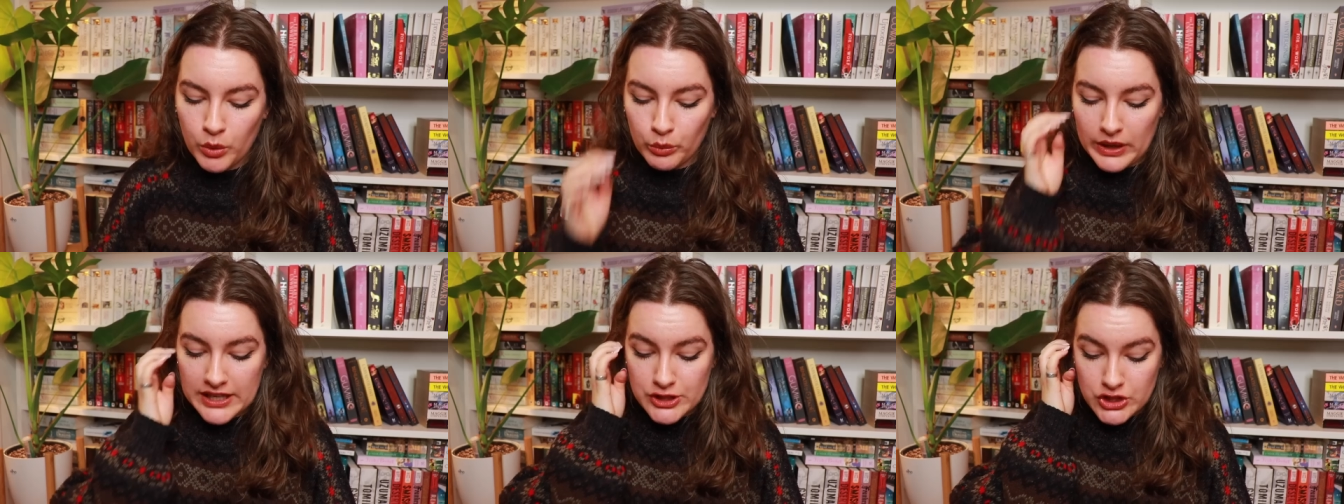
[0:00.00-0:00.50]

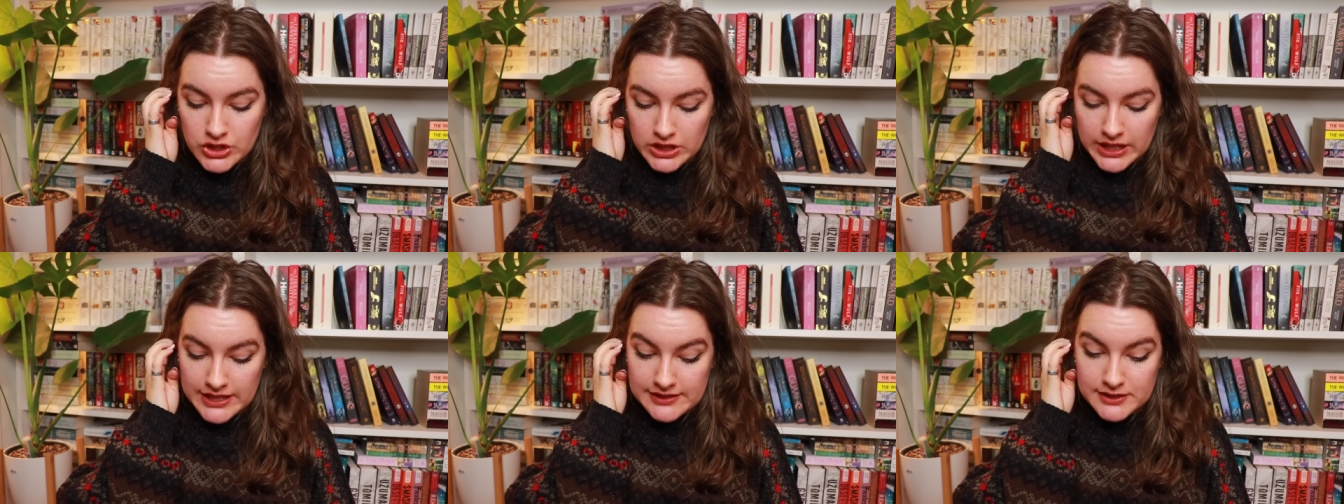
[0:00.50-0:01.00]
which
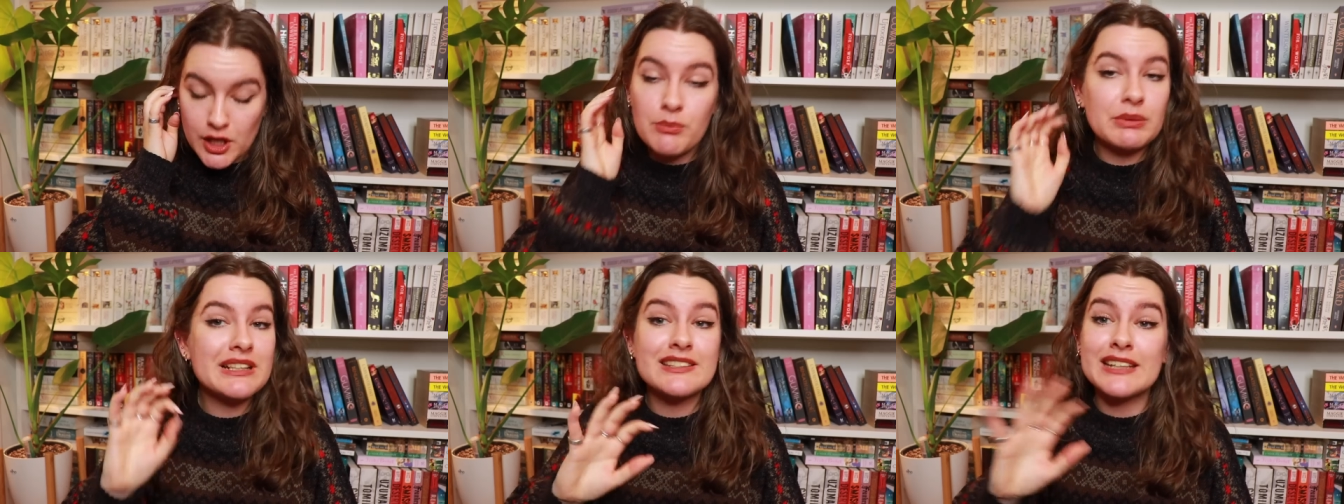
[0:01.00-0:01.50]
is not a
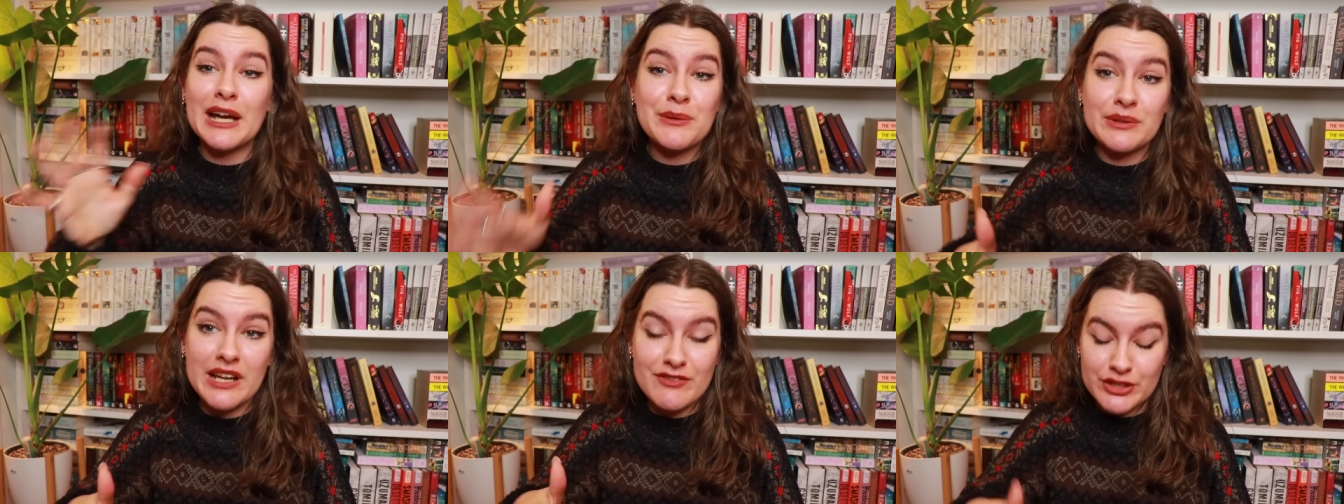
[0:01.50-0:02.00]
place that I
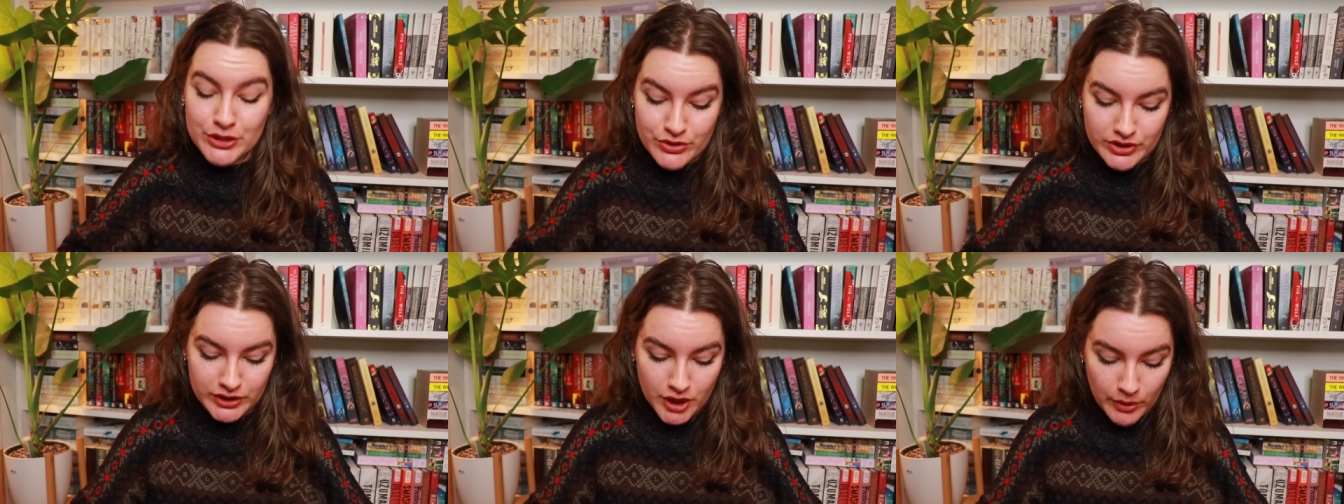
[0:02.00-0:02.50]
would ever
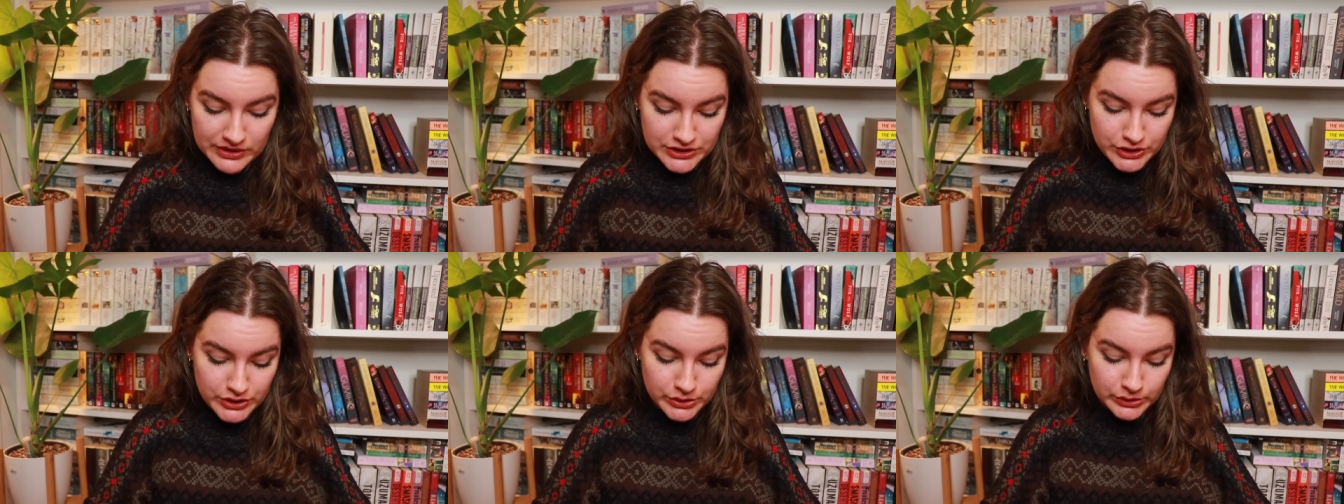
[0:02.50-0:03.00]
usually go
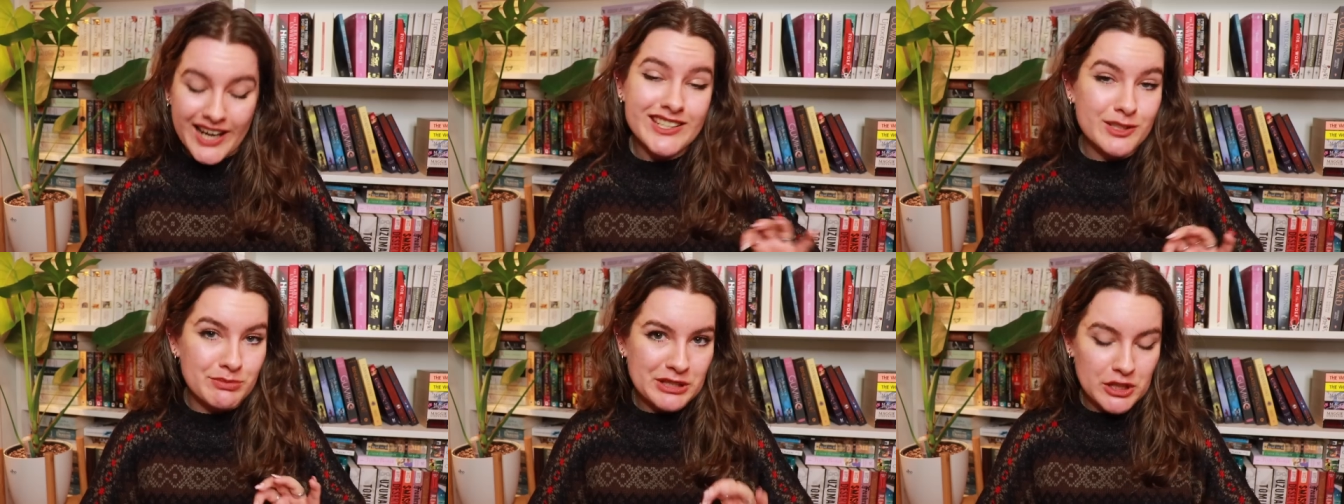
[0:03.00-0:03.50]
into. I
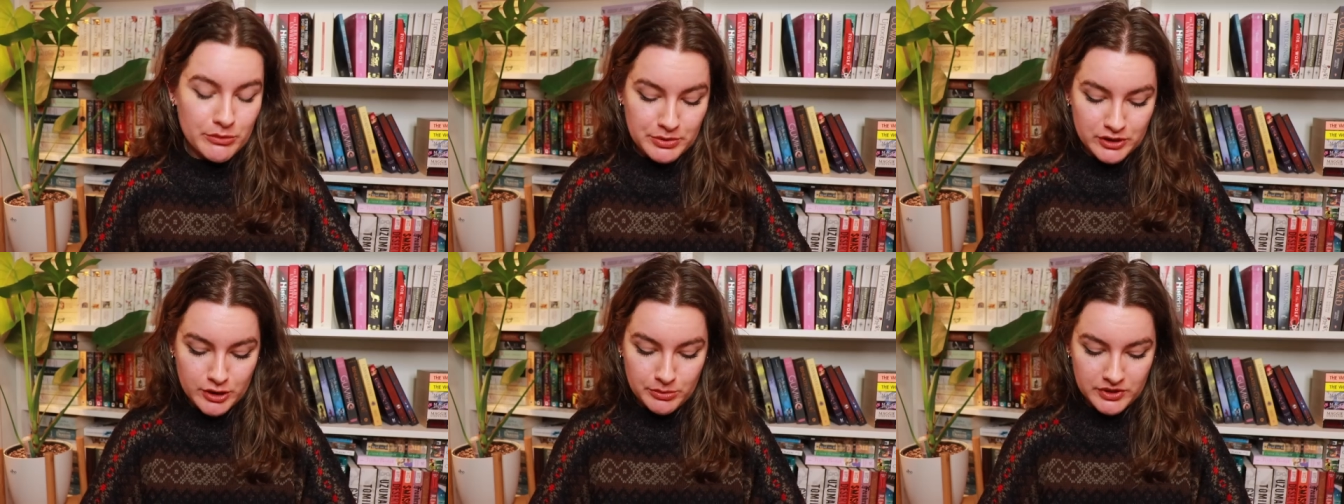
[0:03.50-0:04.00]
did pick up
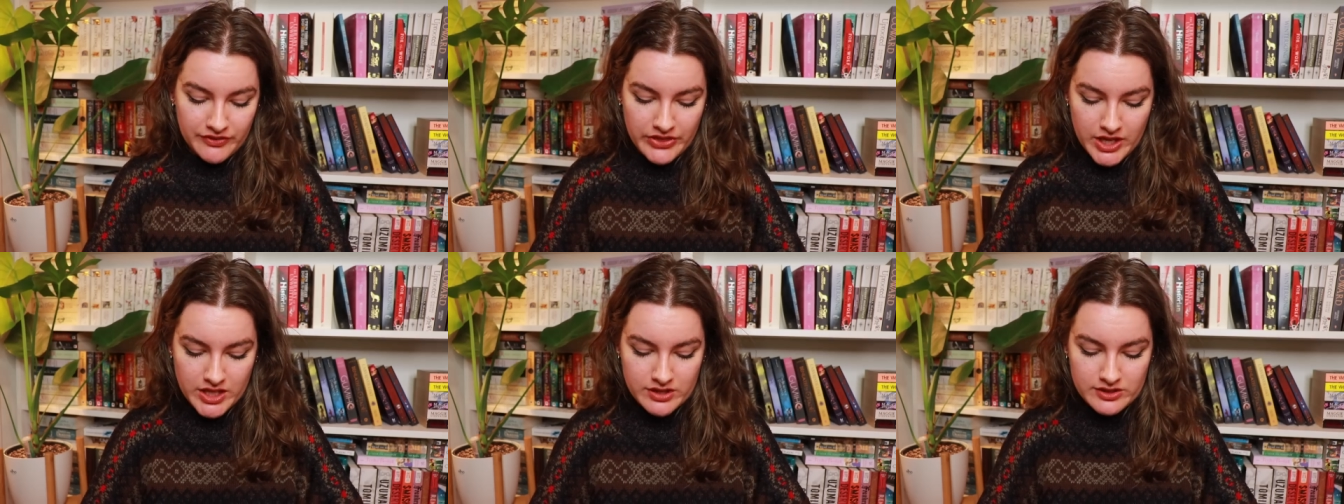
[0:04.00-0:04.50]
a couple of
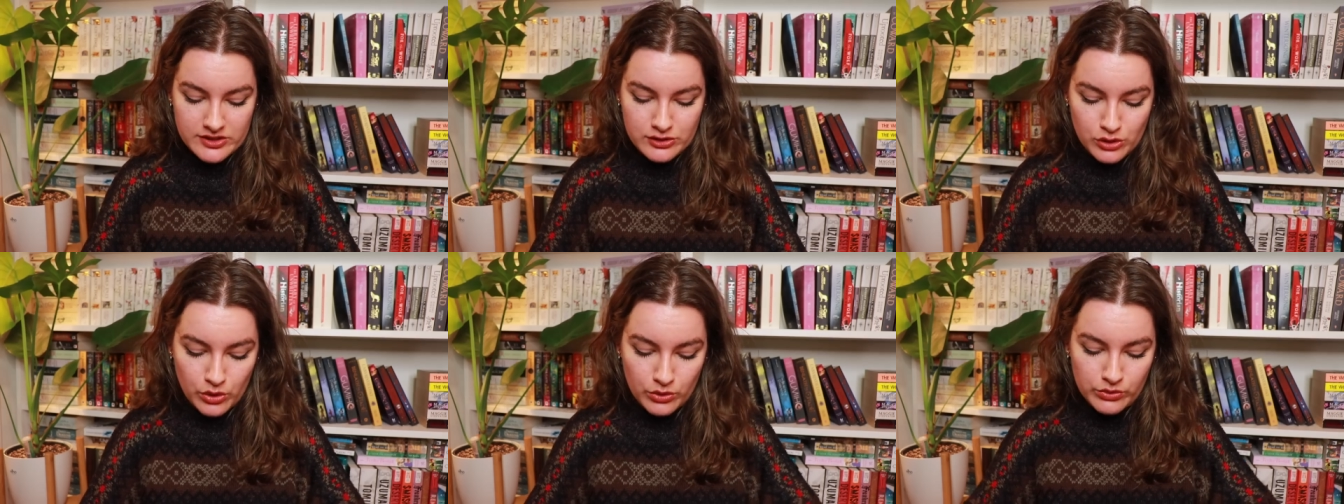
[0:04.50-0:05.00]
things.
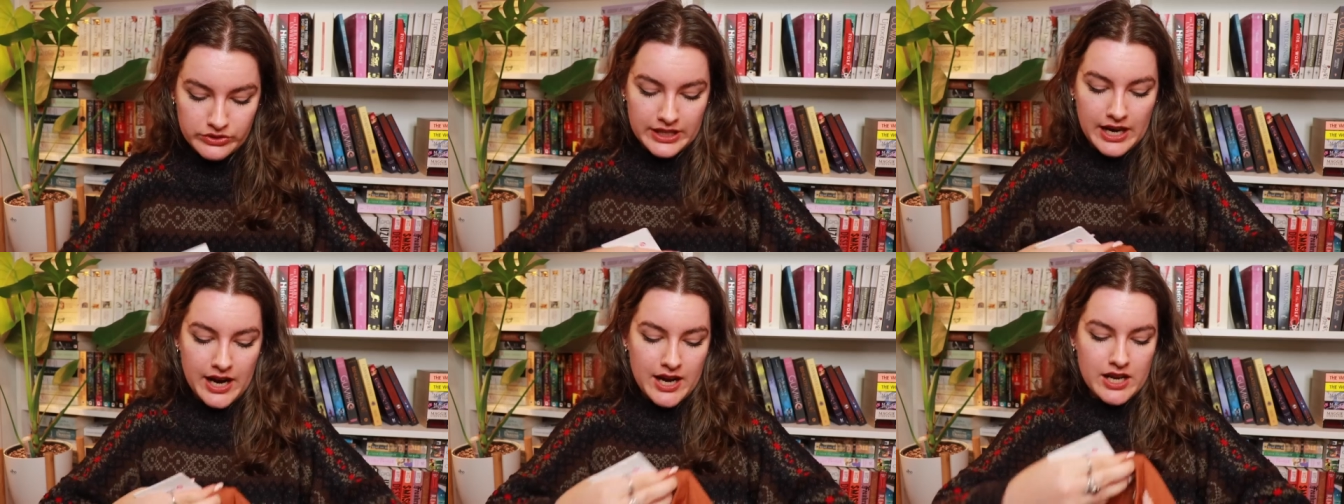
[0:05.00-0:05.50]
So
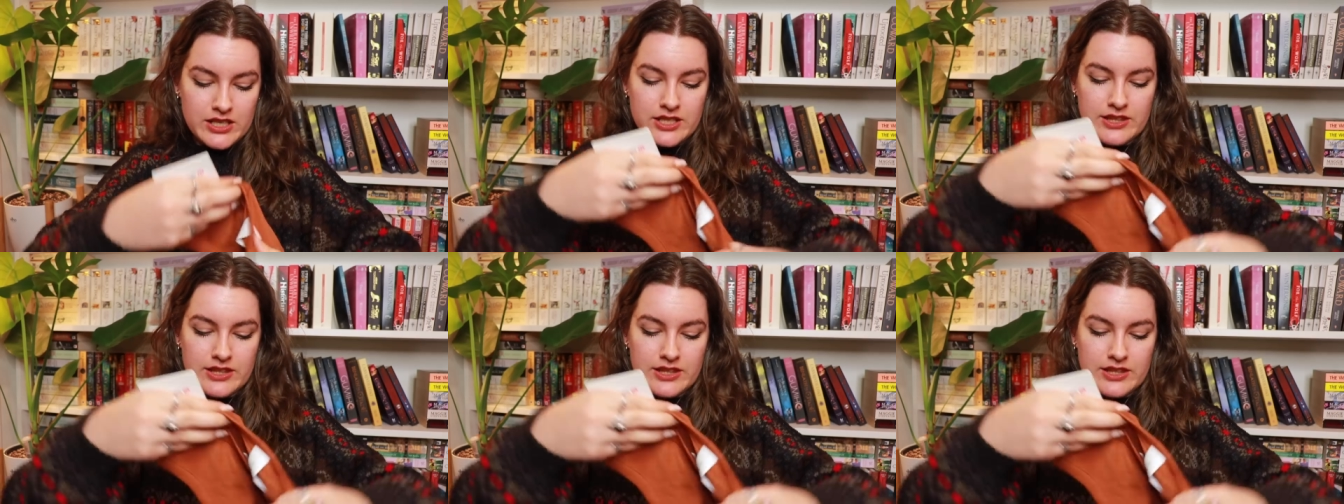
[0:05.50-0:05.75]
they had